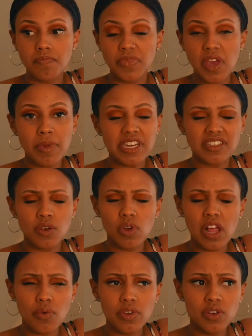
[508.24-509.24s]
they might say, well,
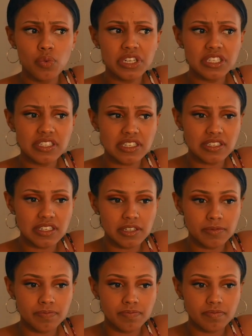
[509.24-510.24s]
I really wanted
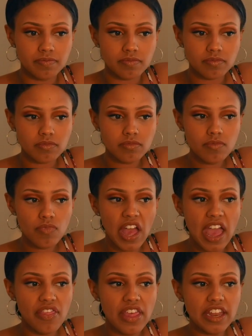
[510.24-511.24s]
60.
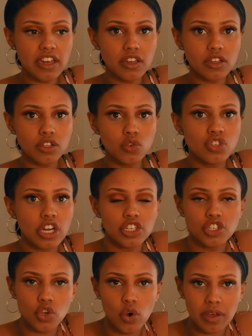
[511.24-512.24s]
And then you start
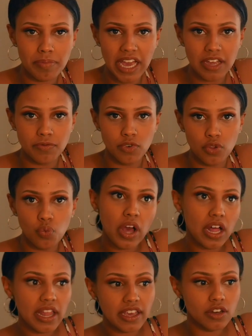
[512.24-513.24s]
just going back and forth.
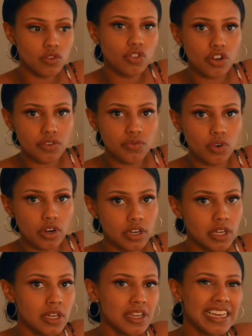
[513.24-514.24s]
Well, I can do 34.
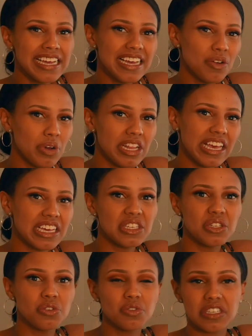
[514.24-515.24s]
Well, I can
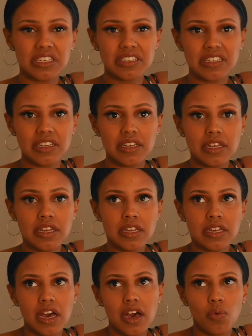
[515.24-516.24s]
do 60.
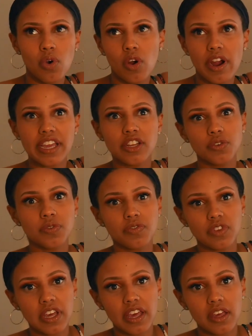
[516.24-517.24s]
Well, I can do
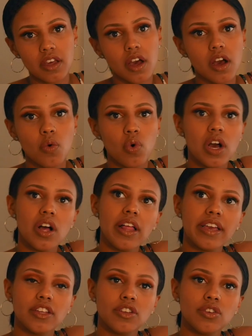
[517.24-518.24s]
58. Well,
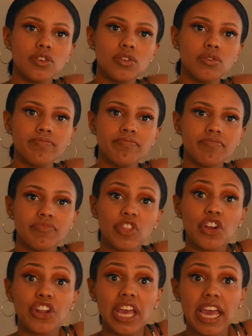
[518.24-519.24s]
I can do
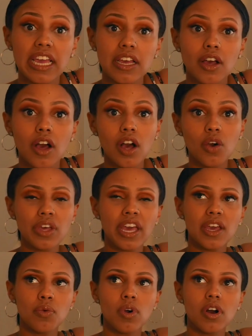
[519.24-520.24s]
38.
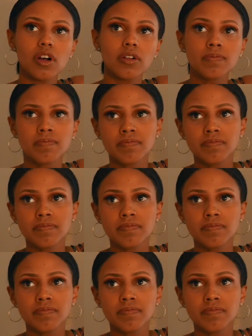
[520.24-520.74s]
Okay, well,